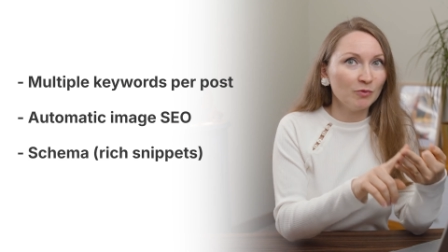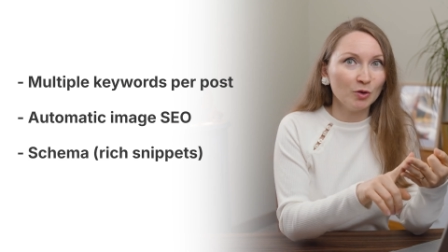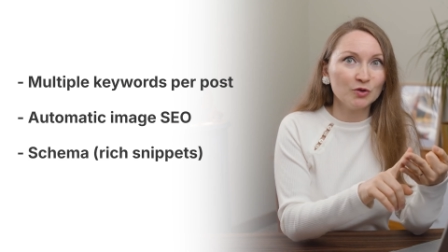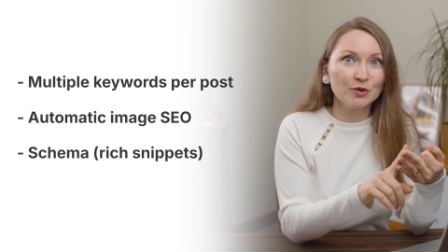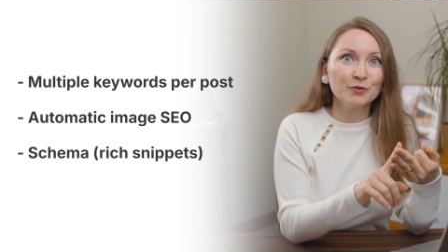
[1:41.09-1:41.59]

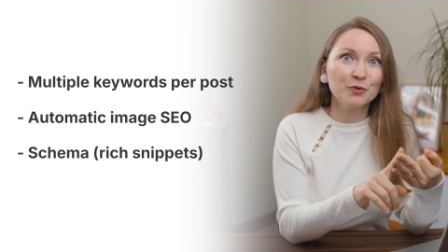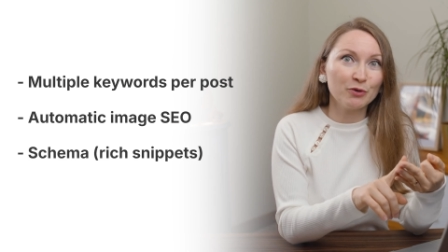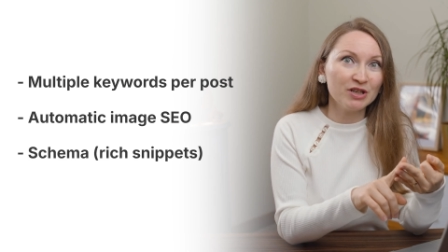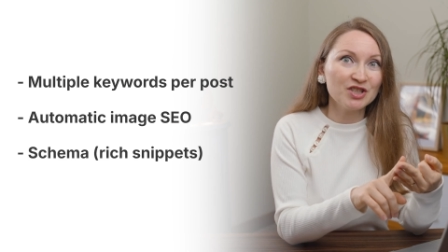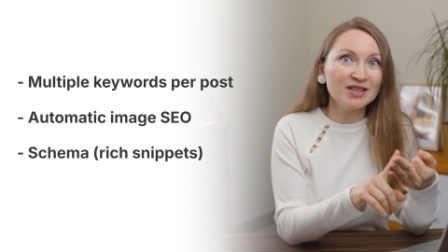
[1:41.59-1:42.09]
also for
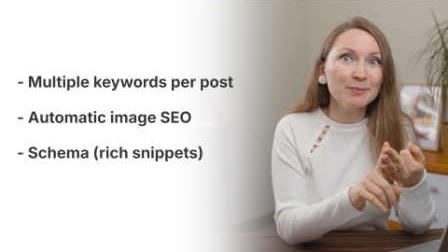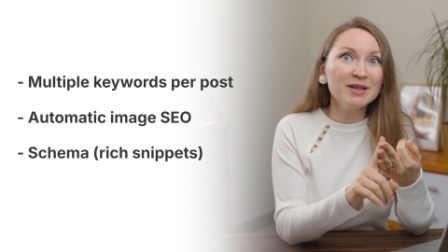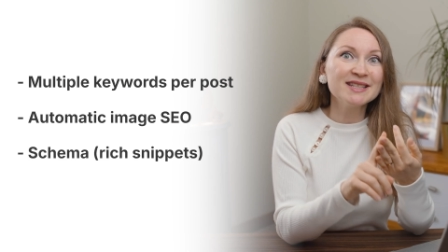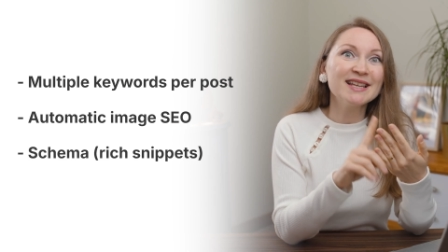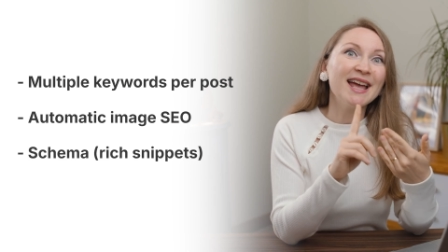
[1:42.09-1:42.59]
rich
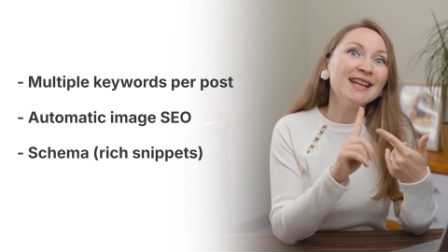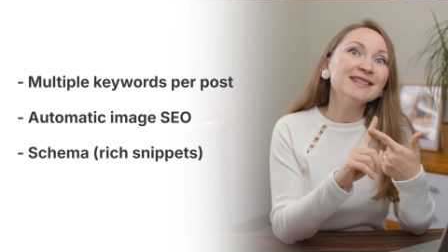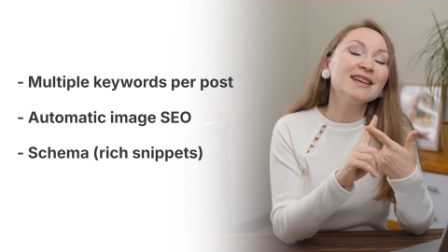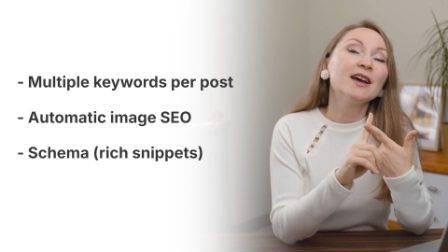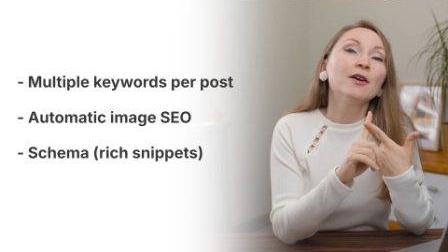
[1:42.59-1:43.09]
snippets,
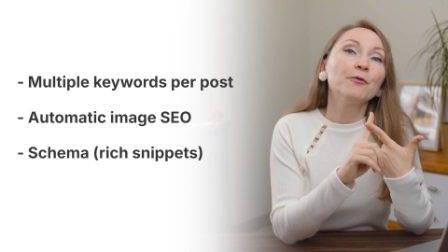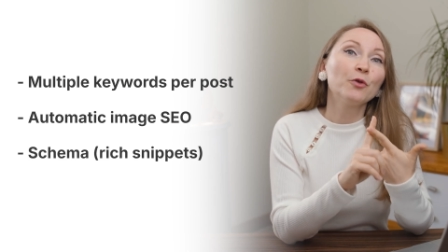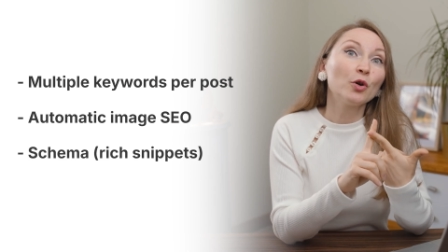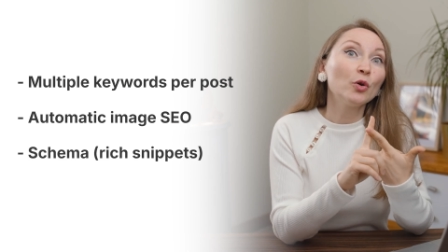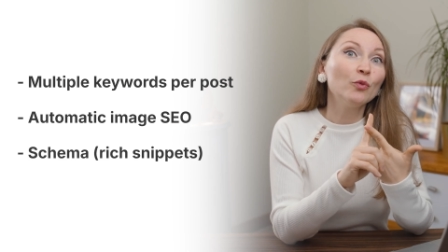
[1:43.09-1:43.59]
and
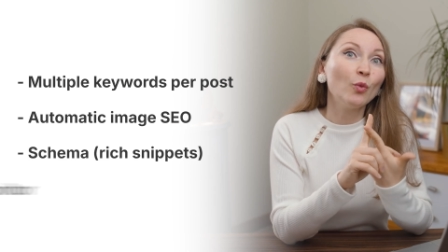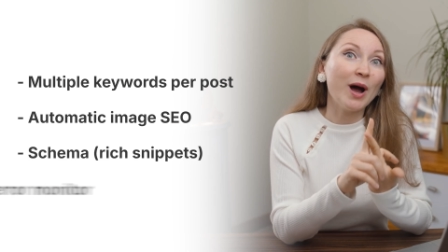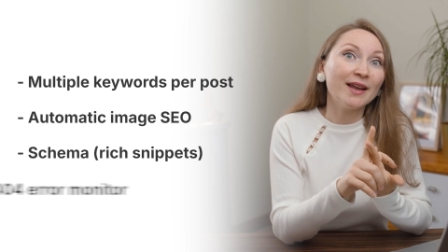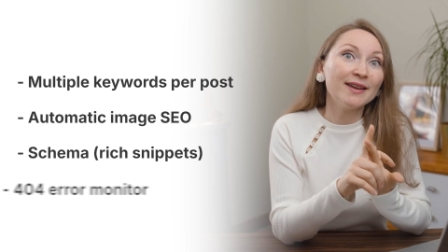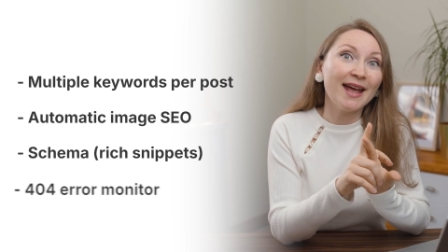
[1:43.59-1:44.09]

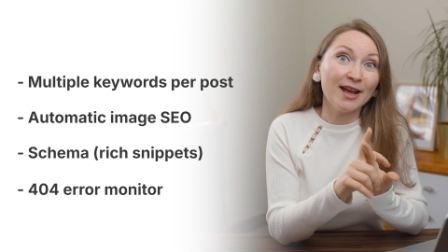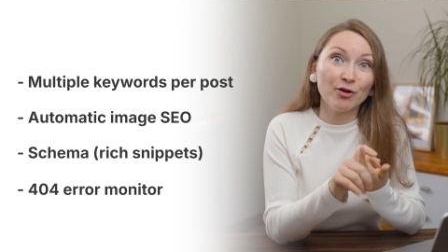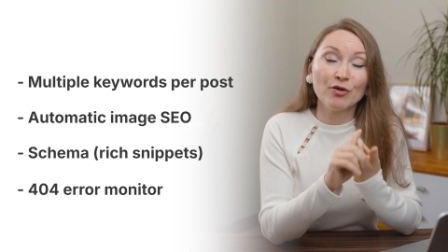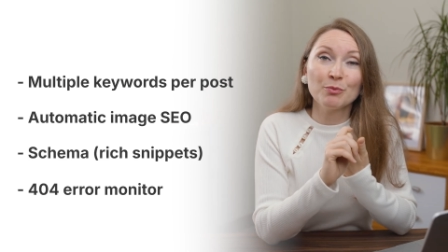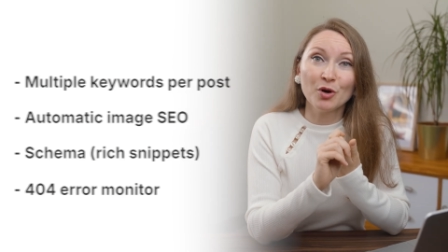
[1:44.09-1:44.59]
401
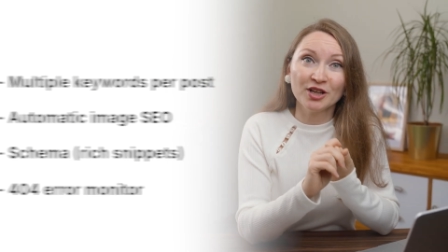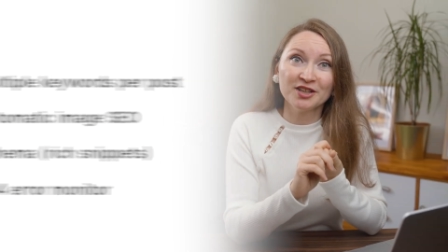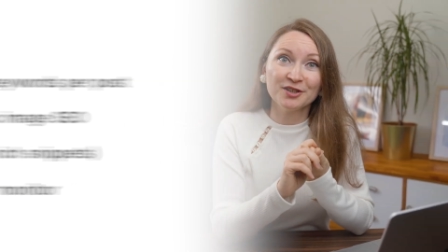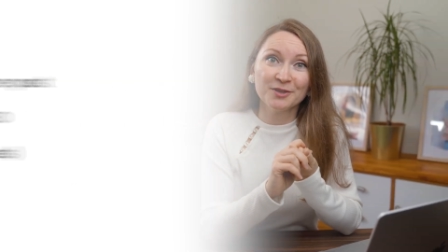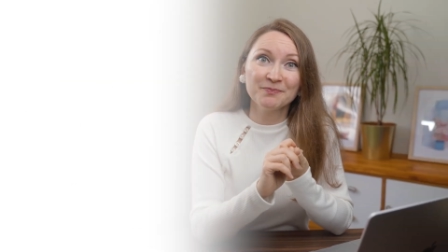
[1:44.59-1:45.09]
error
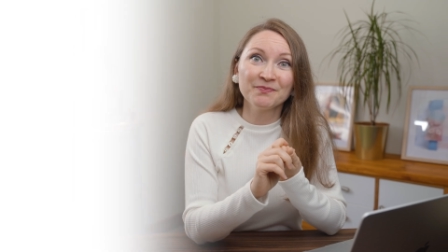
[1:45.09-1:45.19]
monitor.